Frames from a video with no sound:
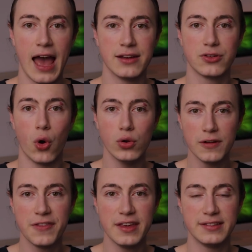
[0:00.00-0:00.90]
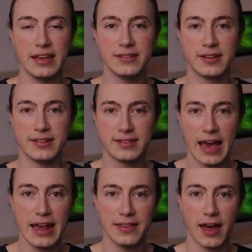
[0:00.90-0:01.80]
And all of this is to
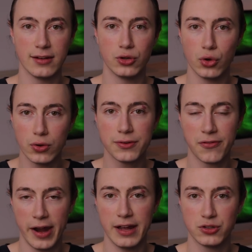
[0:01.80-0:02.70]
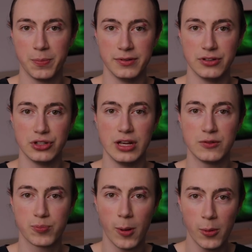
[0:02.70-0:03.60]
say that Google's financial position is
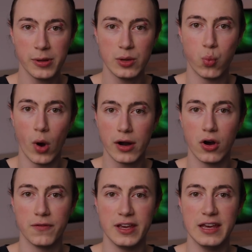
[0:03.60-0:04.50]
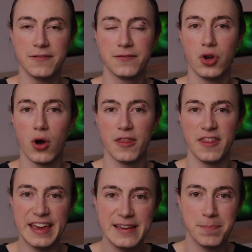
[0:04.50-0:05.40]
probably one of, if not
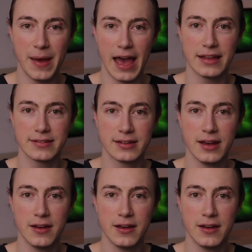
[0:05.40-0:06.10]
the best,